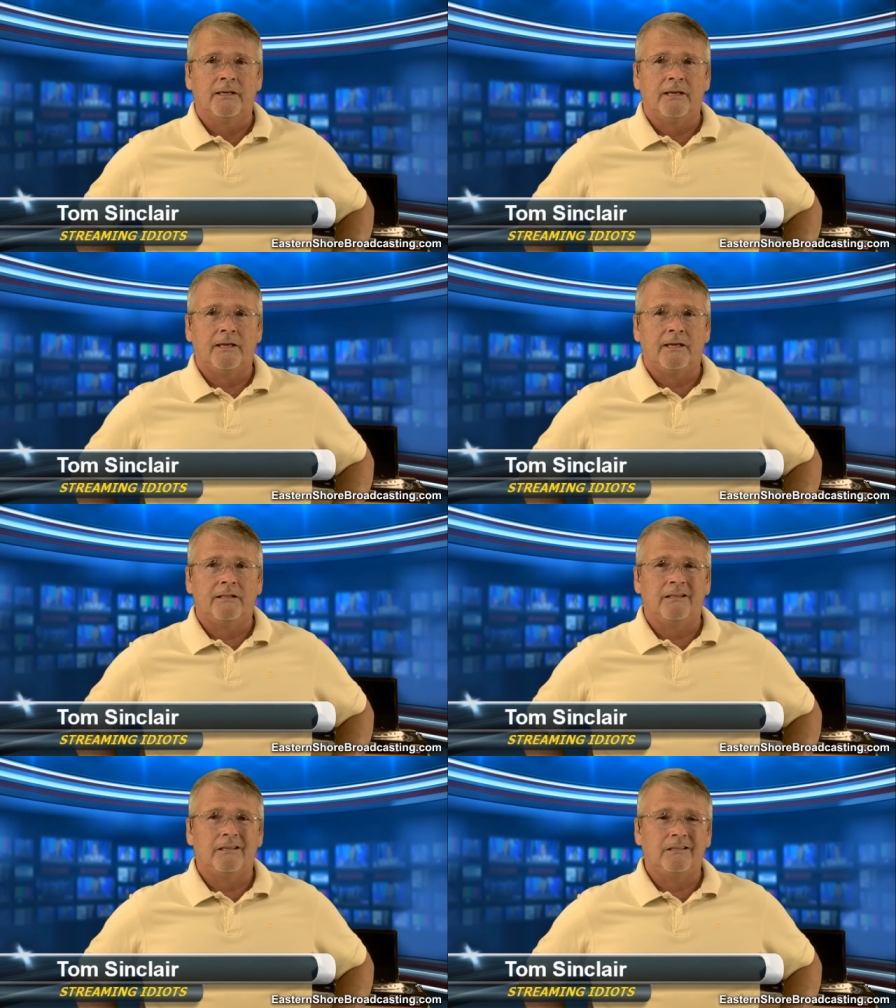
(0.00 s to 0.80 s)

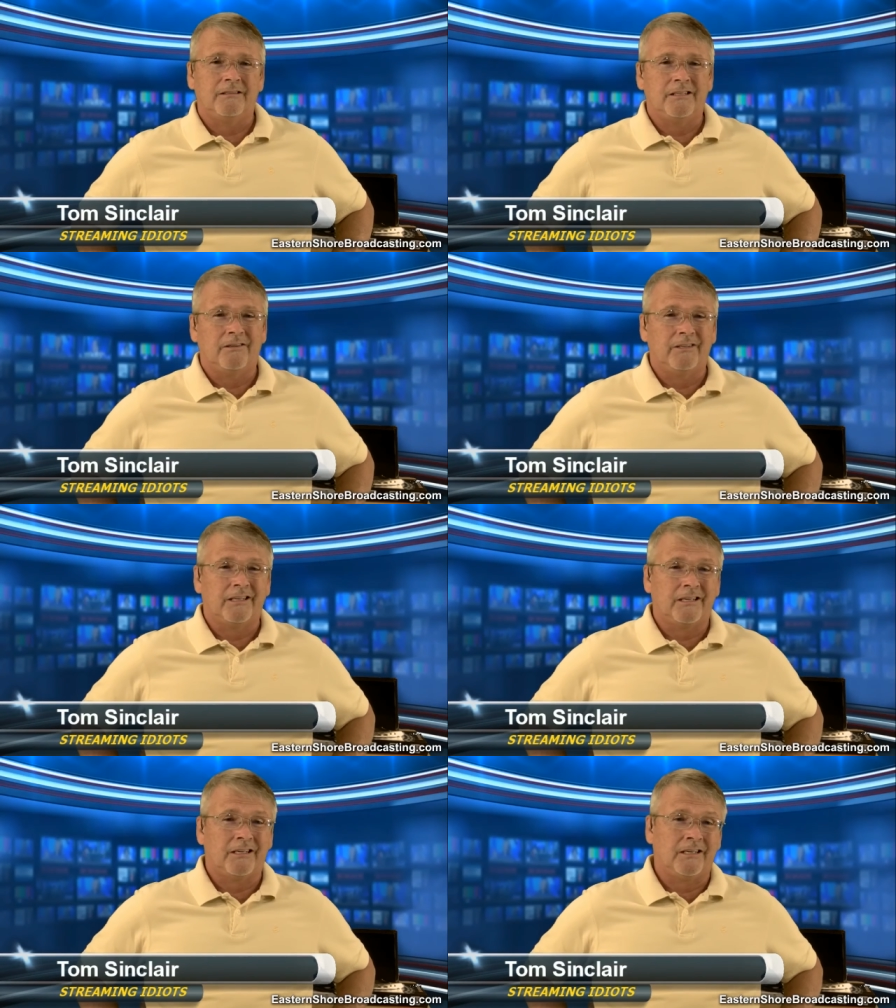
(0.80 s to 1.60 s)
And they, you know, they
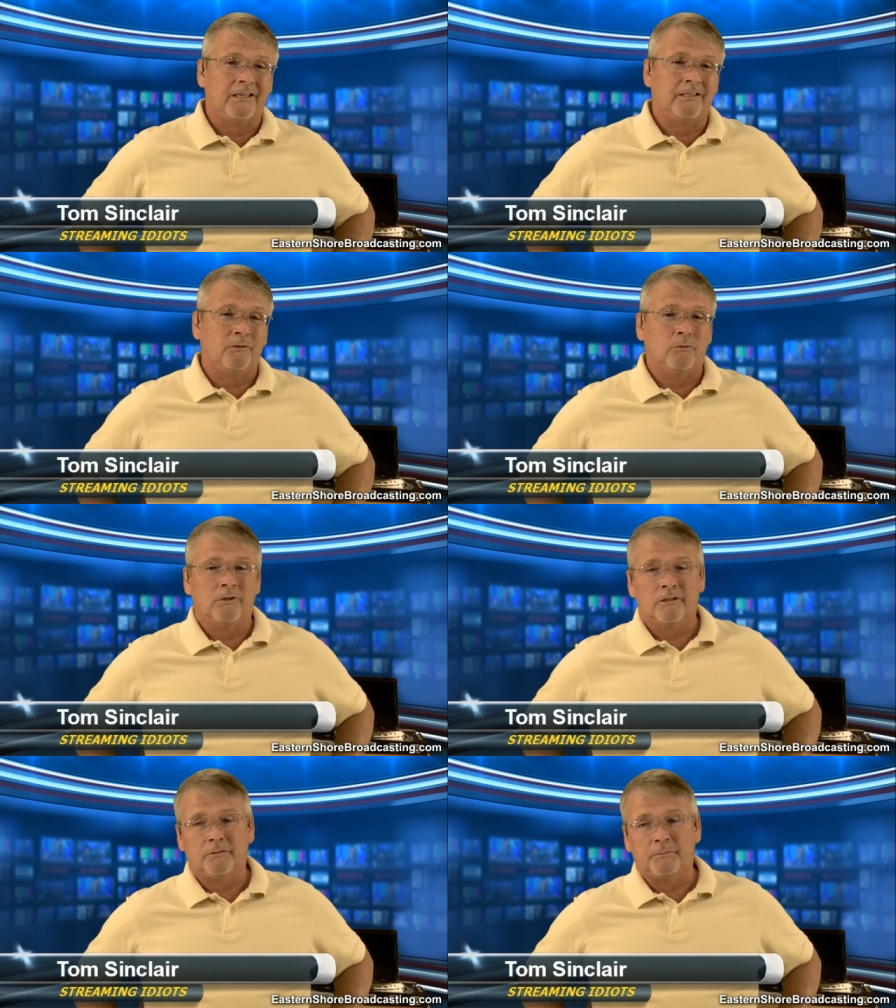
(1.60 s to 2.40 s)
kind of
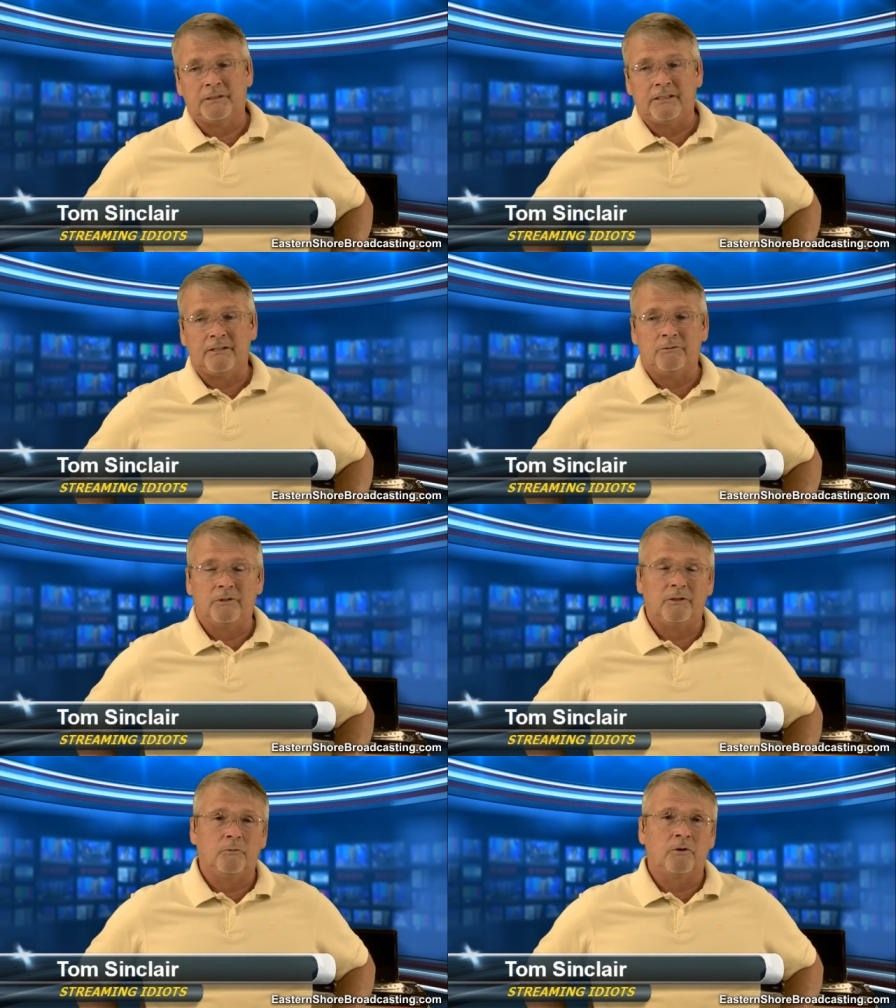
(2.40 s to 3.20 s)
worked, but they didn't
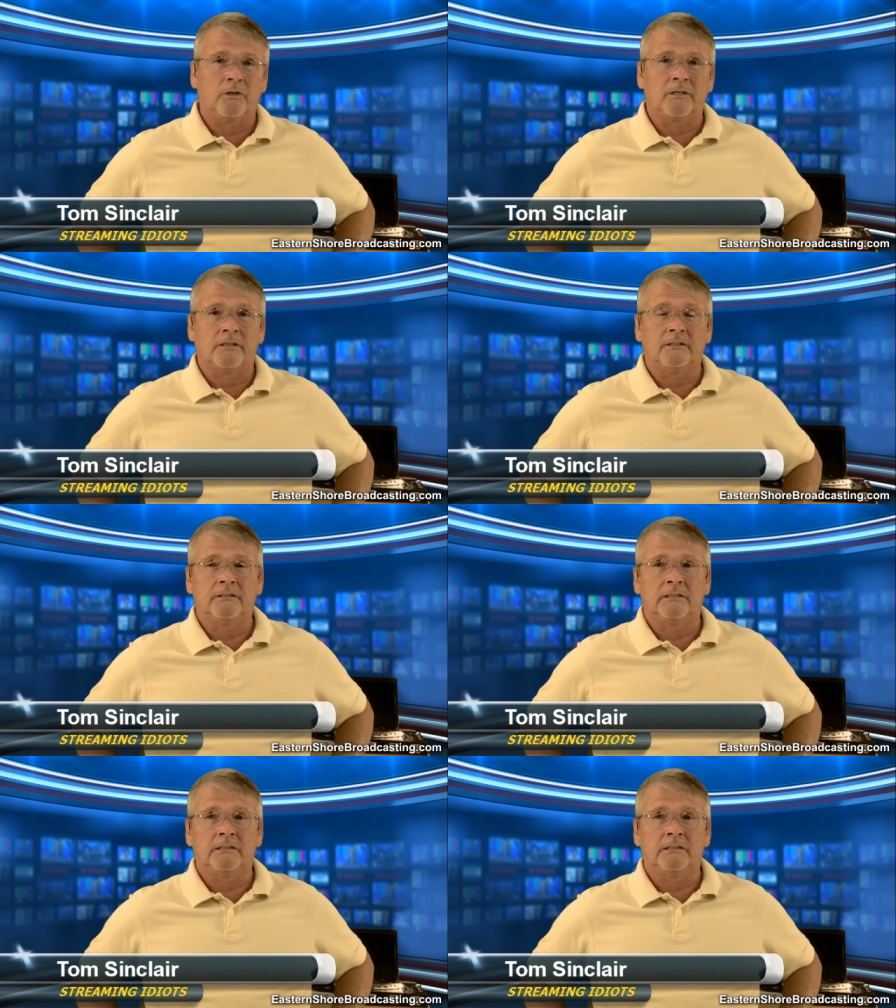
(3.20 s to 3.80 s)
really work. And